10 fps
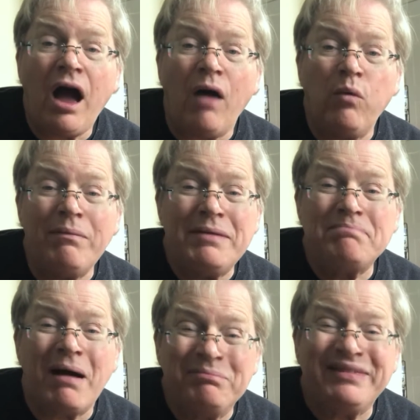a woman
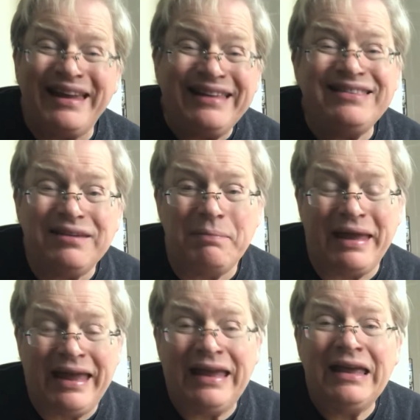bumped into
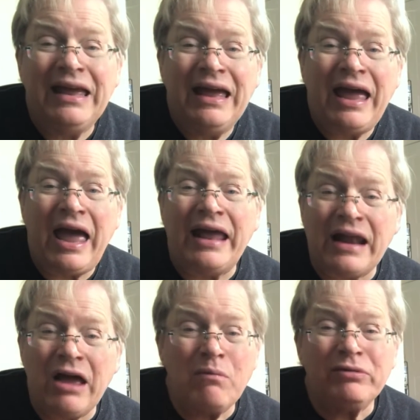me, and
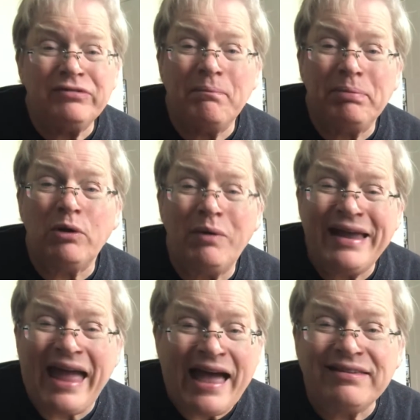I almost blew a
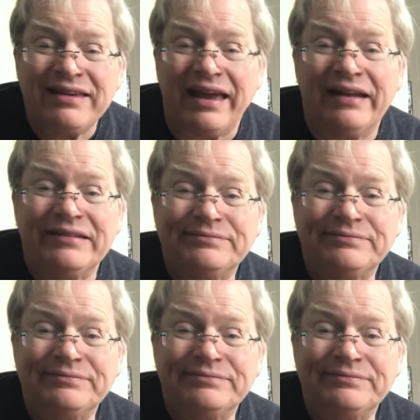gasket.